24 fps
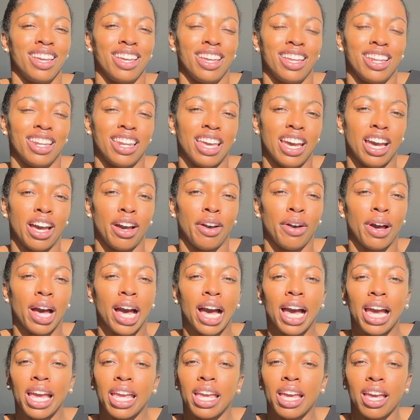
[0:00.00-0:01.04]
Now,
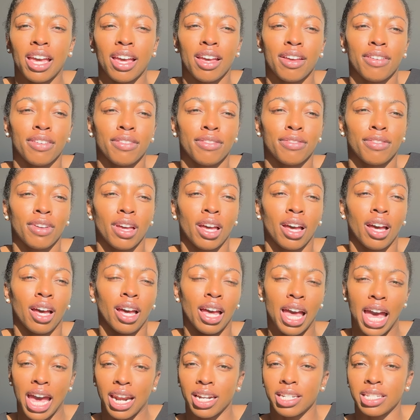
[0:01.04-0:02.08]
I have
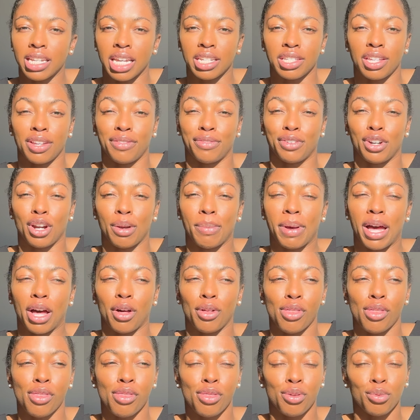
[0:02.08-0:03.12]
had a Tesla for about
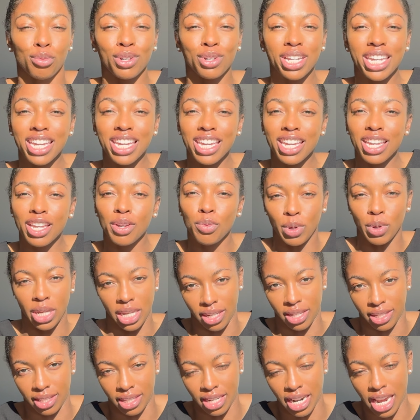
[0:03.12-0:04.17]
3
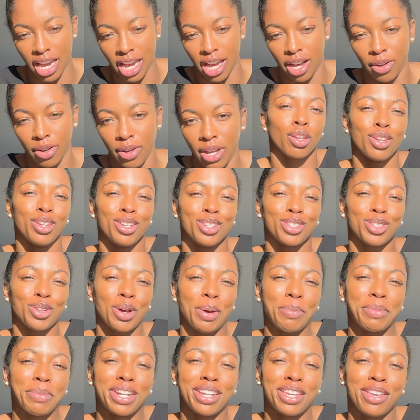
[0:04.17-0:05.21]
weeks now, so I'm
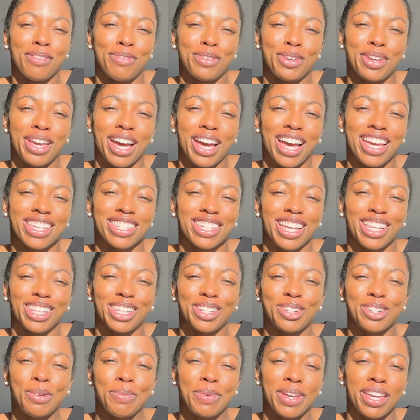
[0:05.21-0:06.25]
going to give you guys a
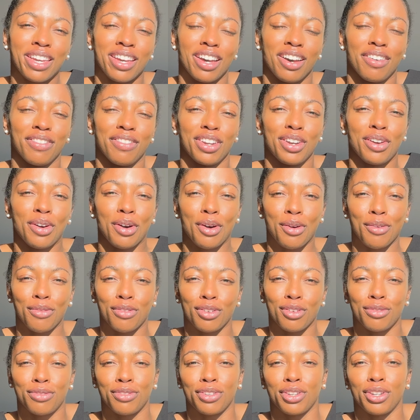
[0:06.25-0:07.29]
little bit of an
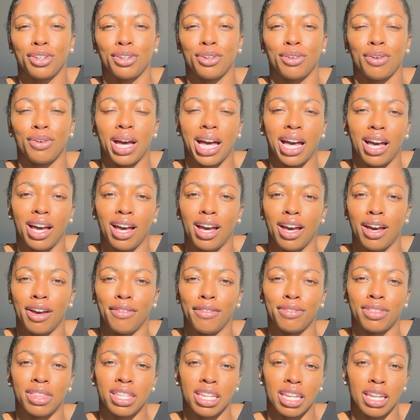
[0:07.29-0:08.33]
overview of
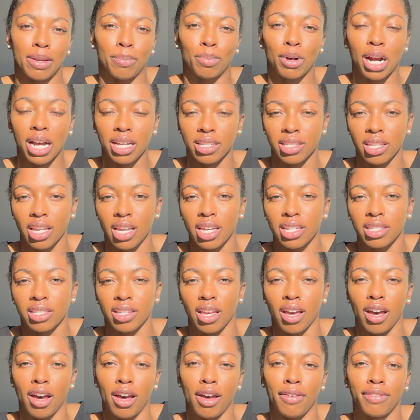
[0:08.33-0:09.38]
the process
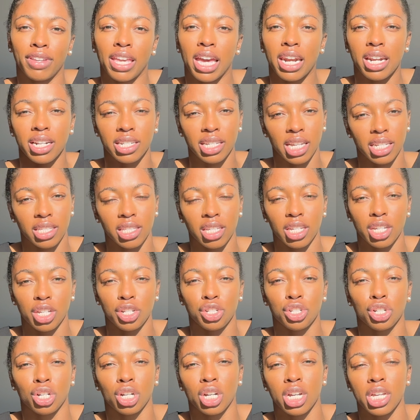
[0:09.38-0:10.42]
of getting Tesla
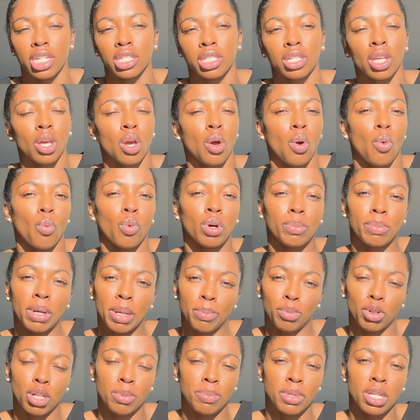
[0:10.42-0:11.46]
insurance, what my
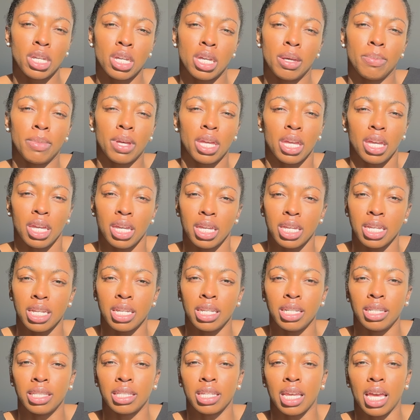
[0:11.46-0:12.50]
premium
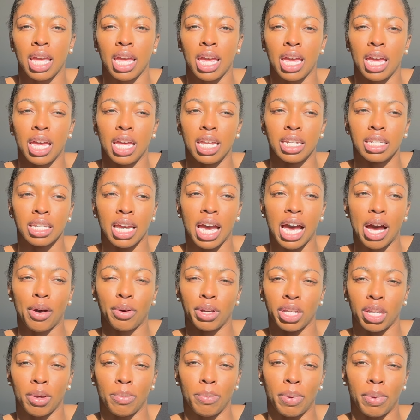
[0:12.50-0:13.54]
is, and how it
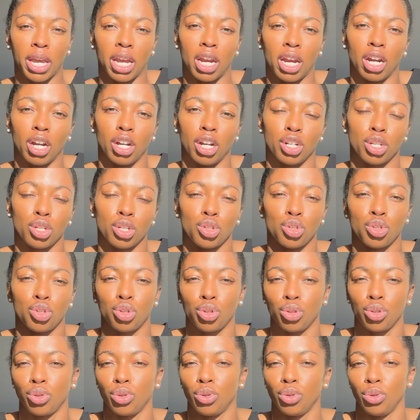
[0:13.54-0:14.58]
compared
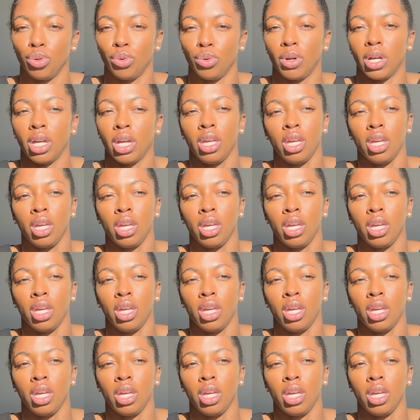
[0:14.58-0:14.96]
to